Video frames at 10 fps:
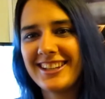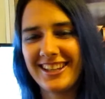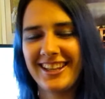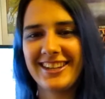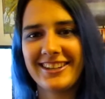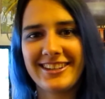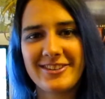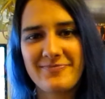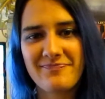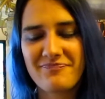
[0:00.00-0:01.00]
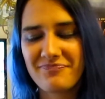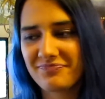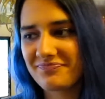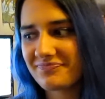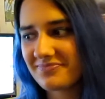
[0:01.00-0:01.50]
And
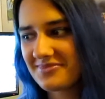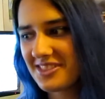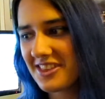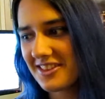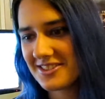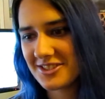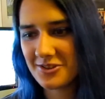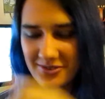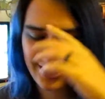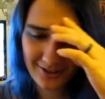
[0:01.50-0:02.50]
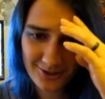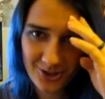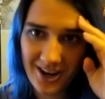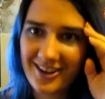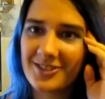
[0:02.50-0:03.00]
so Neko
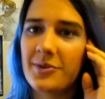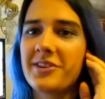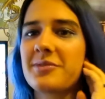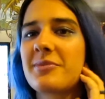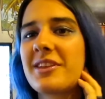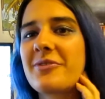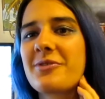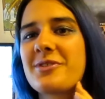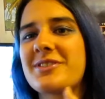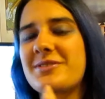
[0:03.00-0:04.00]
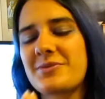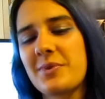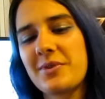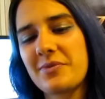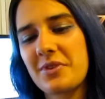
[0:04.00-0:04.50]
Stratus Quantum Link Force is
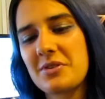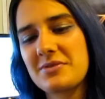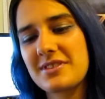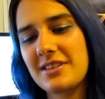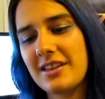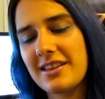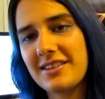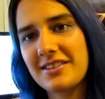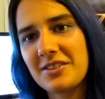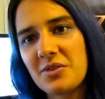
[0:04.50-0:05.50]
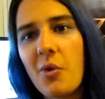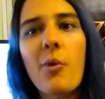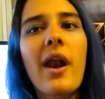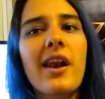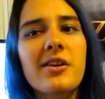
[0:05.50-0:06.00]
one of those like
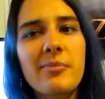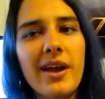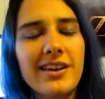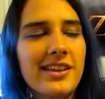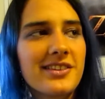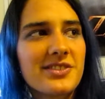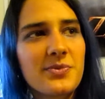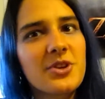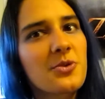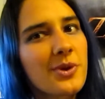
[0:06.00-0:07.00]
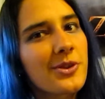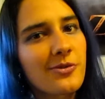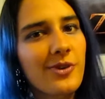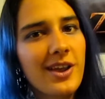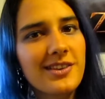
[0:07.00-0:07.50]
random ideas when you're with your
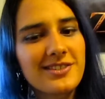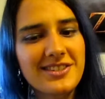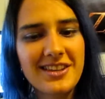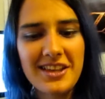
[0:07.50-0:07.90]
friends.